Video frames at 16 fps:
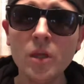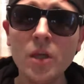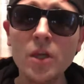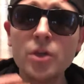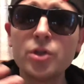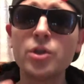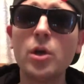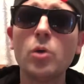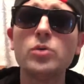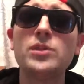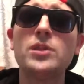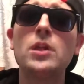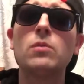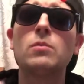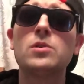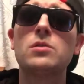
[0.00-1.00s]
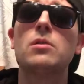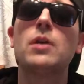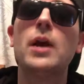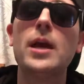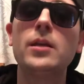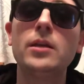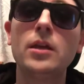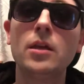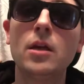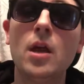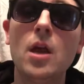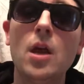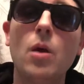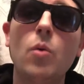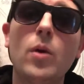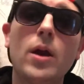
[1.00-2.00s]
it shows the original ending
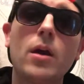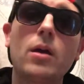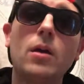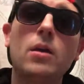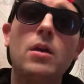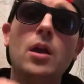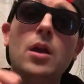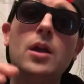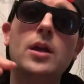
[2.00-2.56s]
where